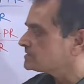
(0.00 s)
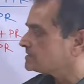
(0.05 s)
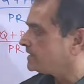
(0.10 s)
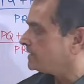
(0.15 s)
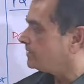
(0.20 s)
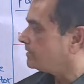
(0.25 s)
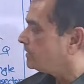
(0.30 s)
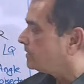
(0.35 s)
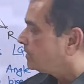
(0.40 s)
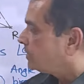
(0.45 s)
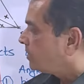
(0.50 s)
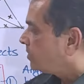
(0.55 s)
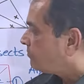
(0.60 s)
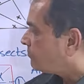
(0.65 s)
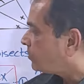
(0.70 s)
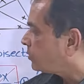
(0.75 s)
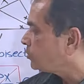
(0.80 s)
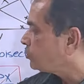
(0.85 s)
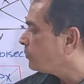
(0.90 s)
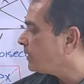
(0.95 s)
the left hand
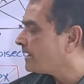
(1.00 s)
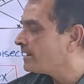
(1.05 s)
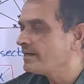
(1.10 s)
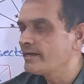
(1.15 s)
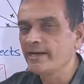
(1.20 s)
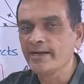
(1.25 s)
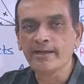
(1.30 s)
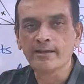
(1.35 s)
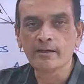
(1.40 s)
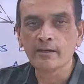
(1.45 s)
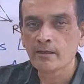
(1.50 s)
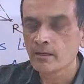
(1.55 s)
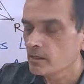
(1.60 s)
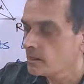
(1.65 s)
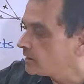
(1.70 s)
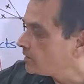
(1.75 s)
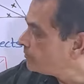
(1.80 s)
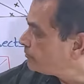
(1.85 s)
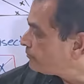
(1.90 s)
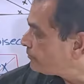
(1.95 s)
side. What do I
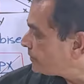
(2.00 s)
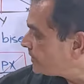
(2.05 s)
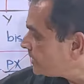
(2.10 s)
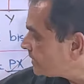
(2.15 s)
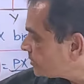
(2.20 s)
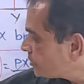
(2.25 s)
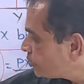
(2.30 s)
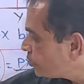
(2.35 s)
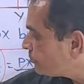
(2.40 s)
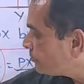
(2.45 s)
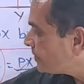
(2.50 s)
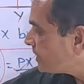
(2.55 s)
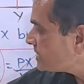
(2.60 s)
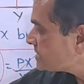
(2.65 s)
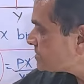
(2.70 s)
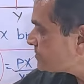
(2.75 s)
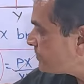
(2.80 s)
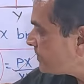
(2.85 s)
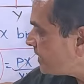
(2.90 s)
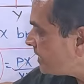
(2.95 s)
need?
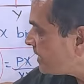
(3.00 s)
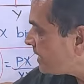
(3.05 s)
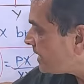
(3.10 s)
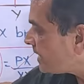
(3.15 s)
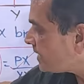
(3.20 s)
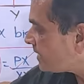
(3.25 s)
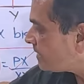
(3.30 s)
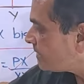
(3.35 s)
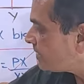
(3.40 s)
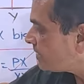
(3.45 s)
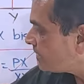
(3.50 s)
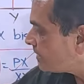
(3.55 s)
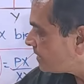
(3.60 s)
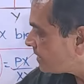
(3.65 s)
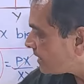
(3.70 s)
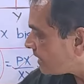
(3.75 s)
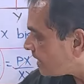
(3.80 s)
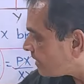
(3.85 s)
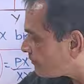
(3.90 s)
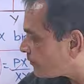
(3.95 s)
PQ plus
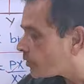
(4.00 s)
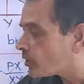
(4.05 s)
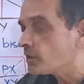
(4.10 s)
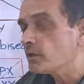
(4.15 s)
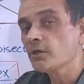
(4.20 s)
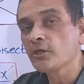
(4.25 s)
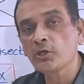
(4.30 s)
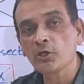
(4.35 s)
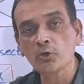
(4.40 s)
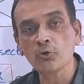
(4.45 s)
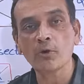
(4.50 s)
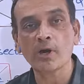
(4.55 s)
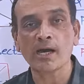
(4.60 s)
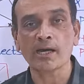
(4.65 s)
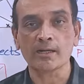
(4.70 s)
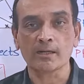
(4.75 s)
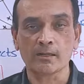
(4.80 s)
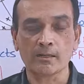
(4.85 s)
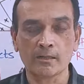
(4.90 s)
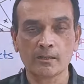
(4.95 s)
PR
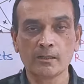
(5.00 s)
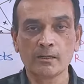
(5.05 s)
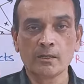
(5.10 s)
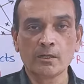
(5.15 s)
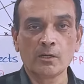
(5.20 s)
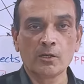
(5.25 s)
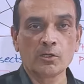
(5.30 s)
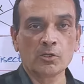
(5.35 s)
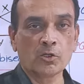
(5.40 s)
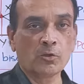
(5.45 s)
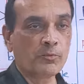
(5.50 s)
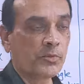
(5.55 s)
upon QR.